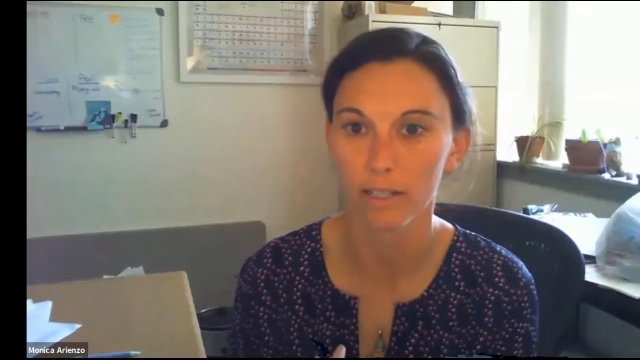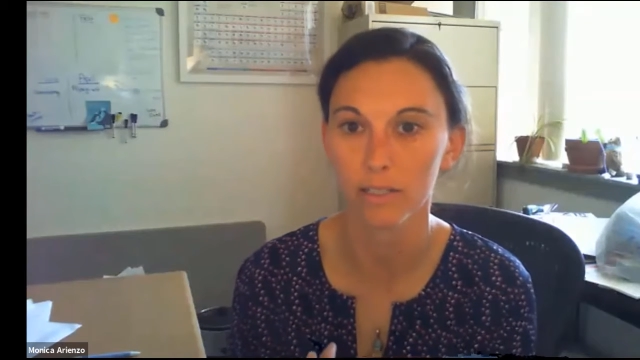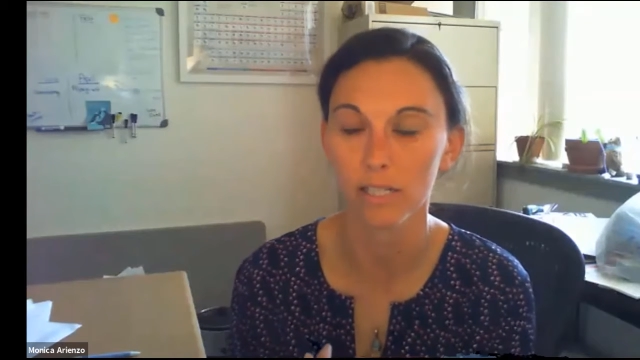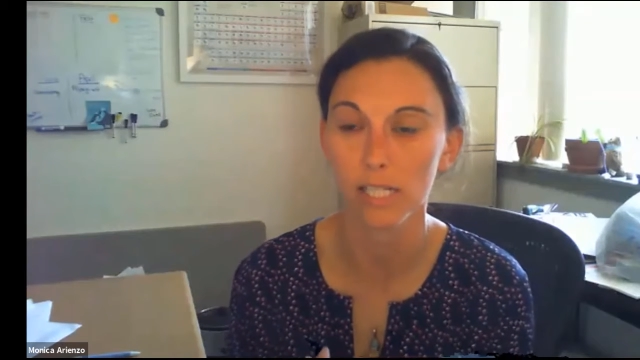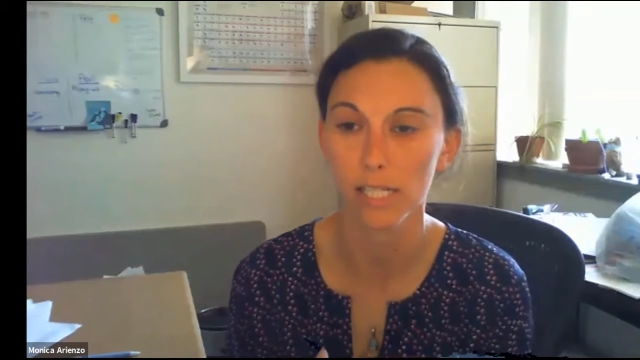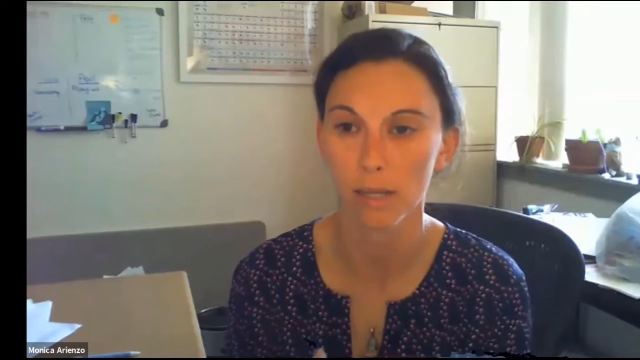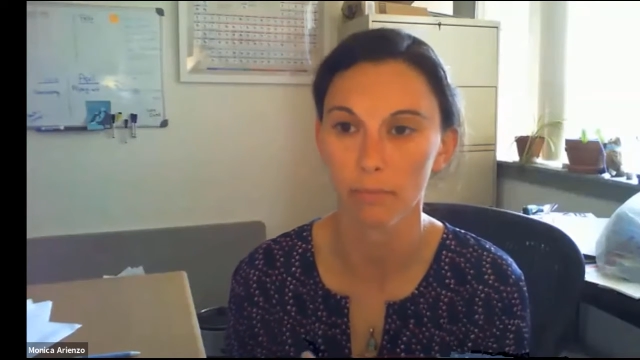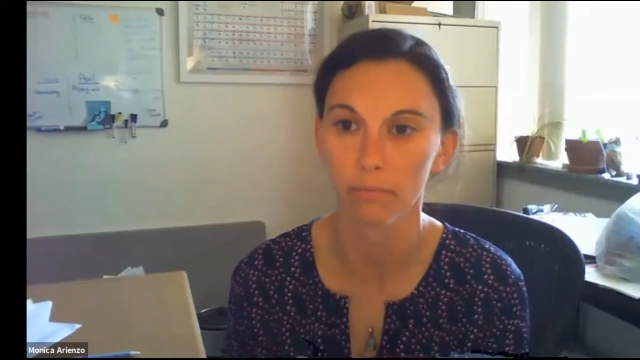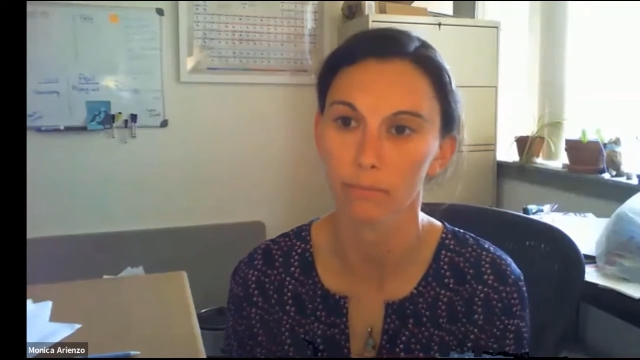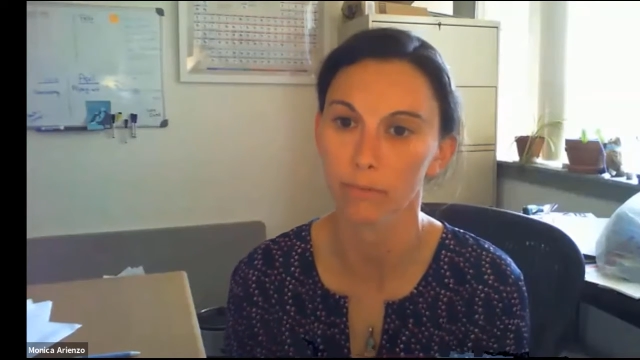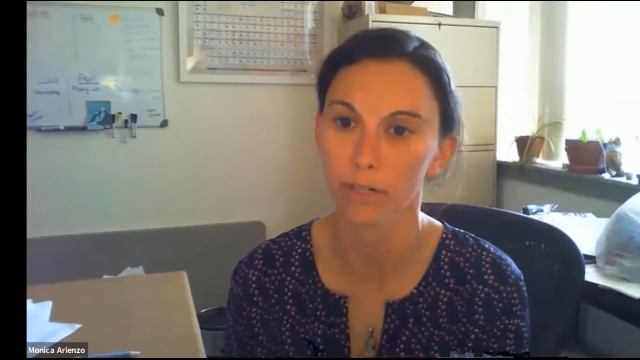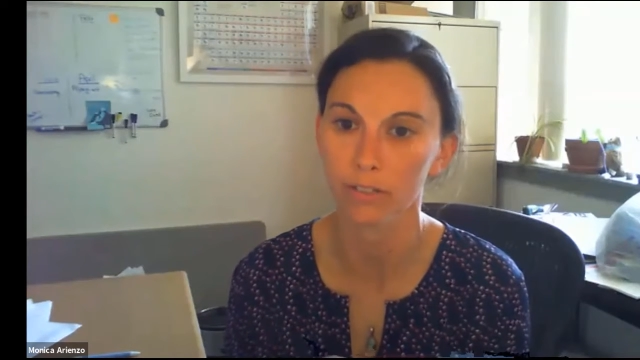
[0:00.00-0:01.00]
and some
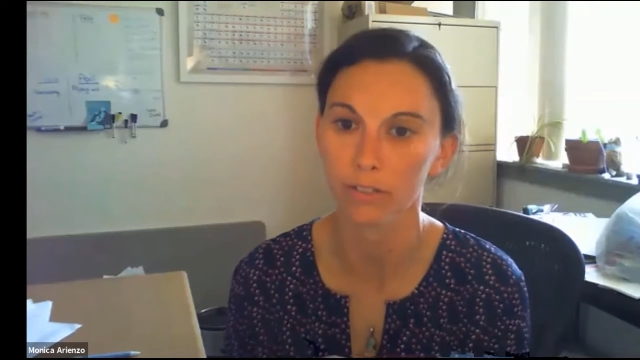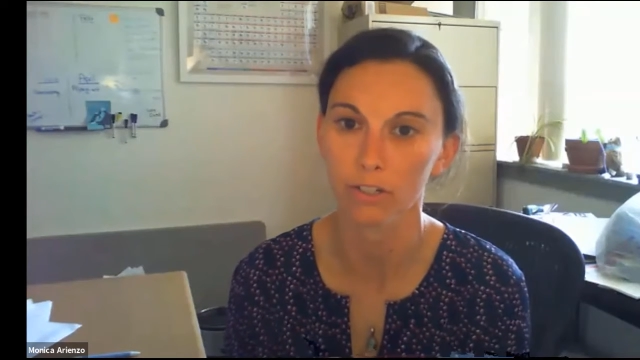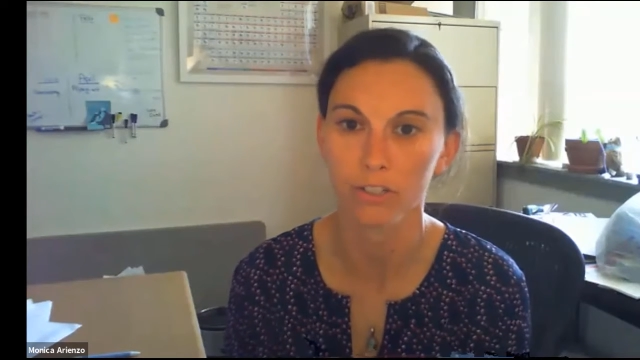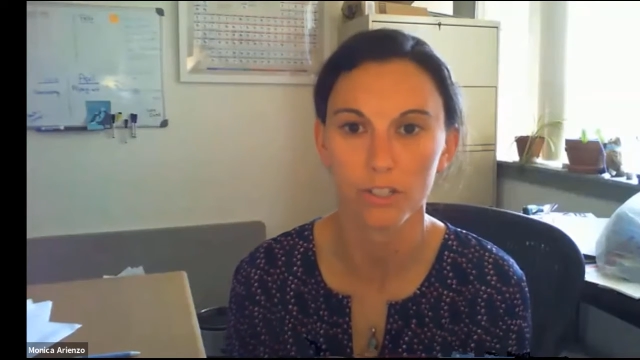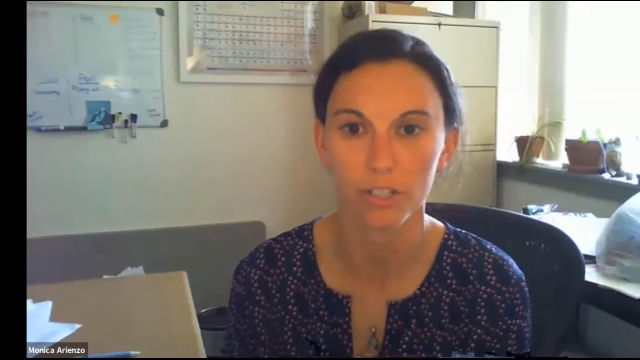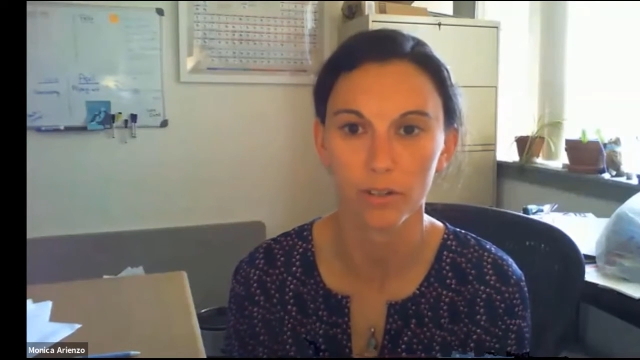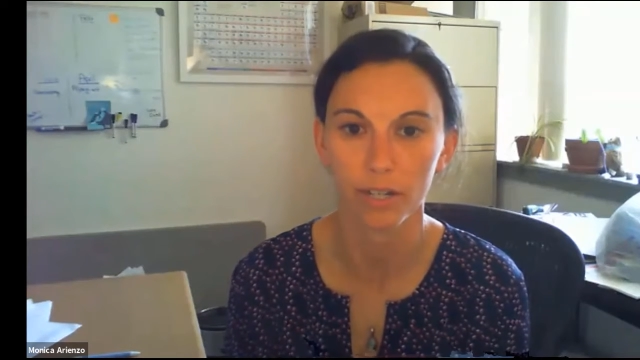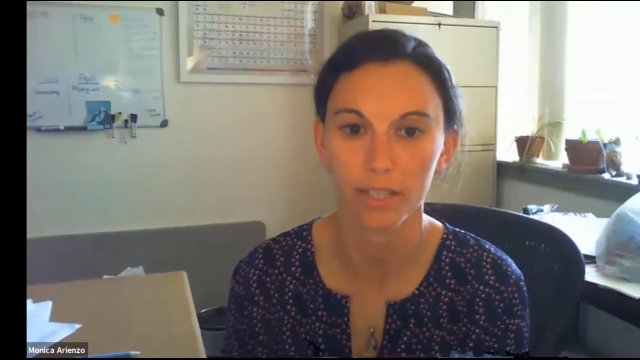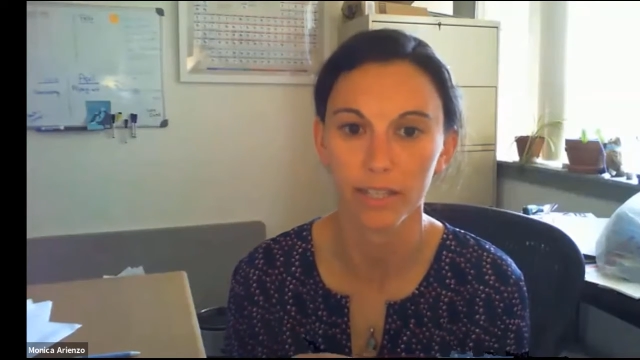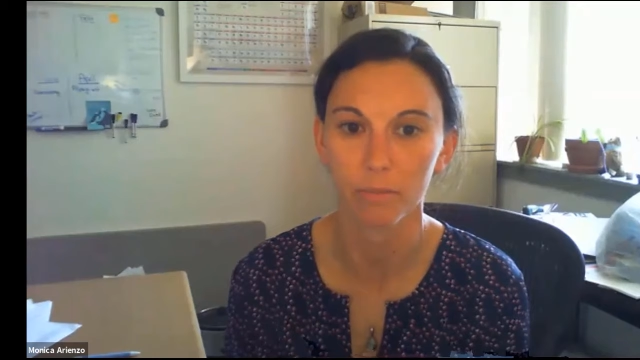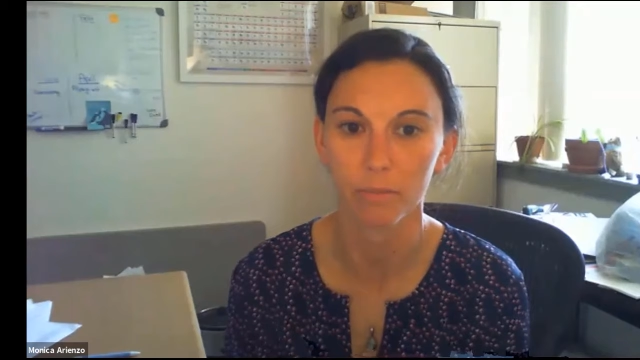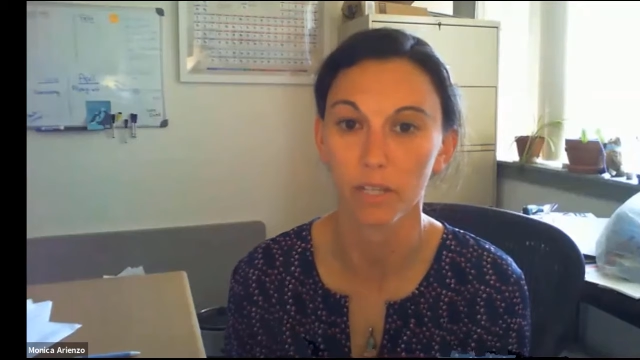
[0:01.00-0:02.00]
research is showing
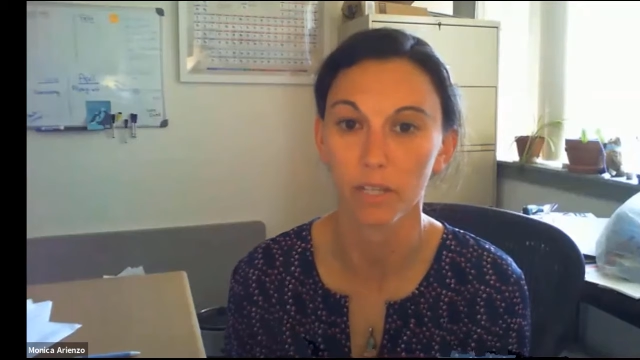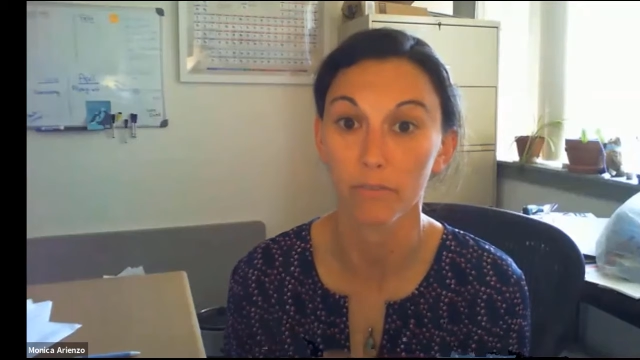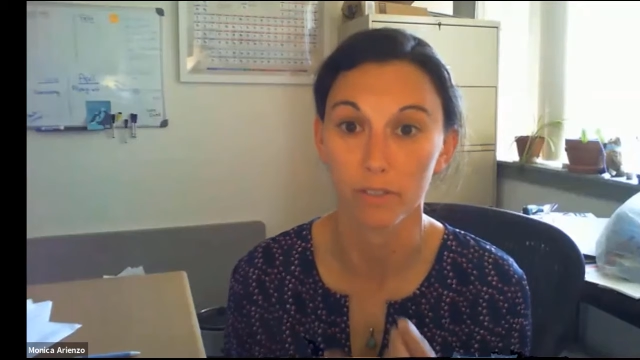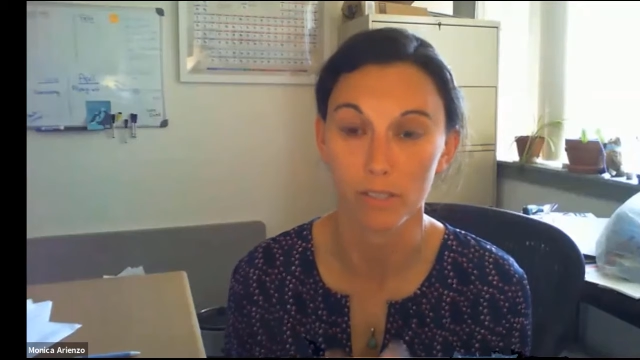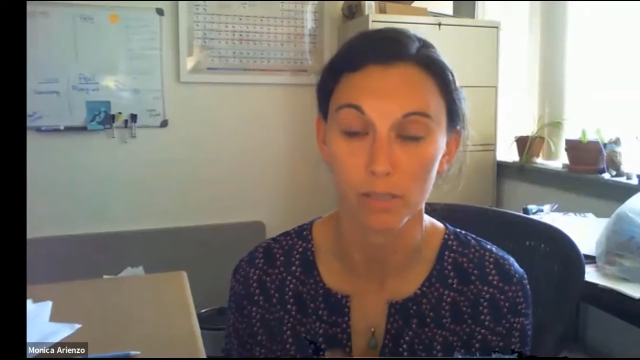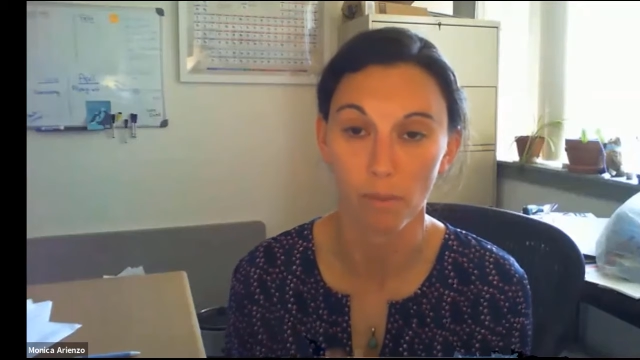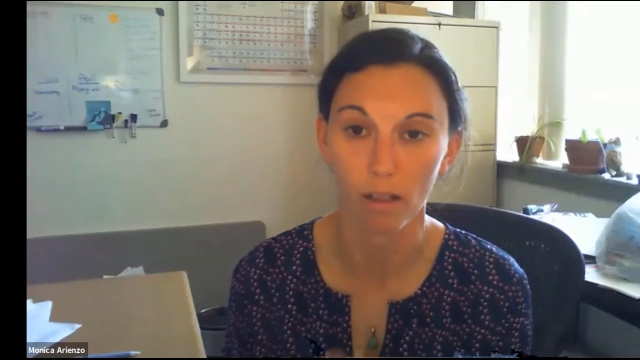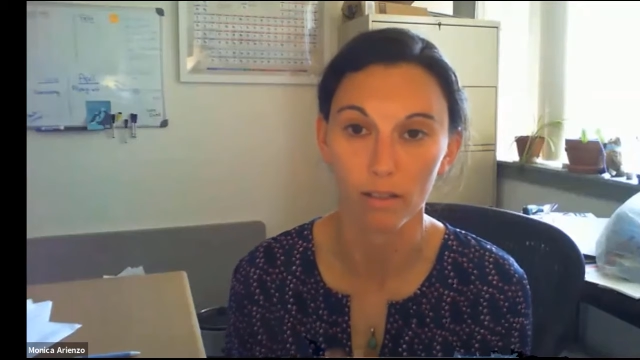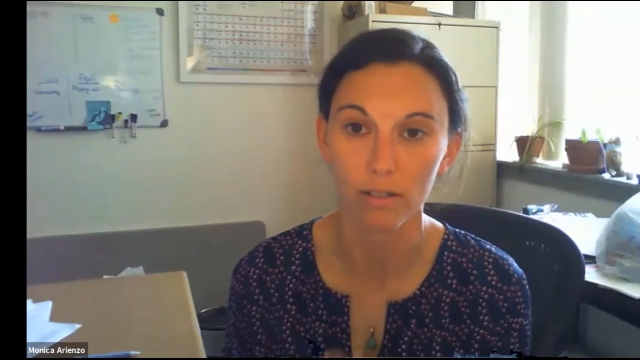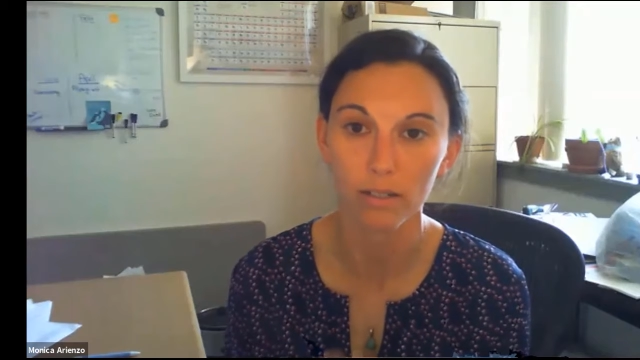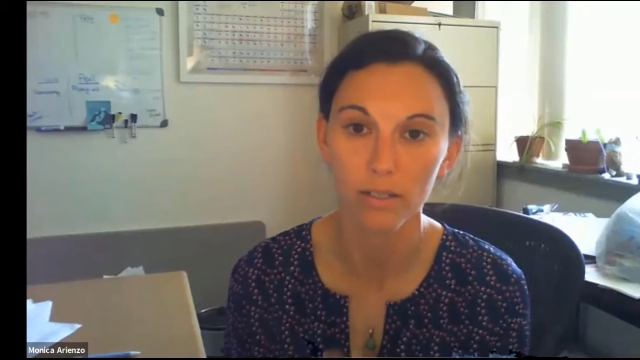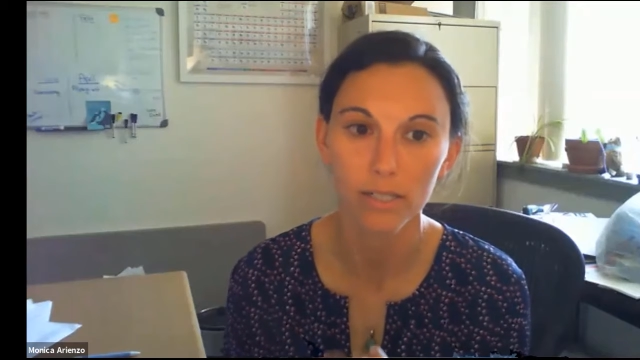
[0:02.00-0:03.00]
they can be even
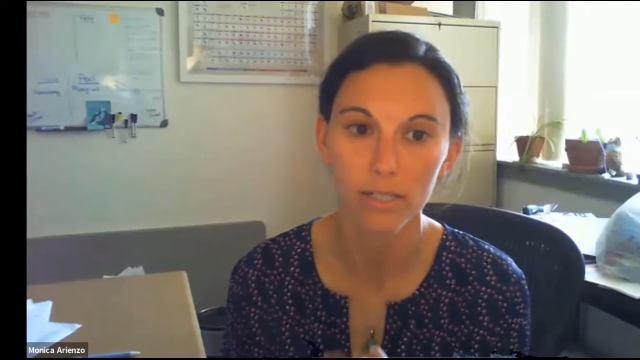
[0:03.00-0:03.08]
smaller.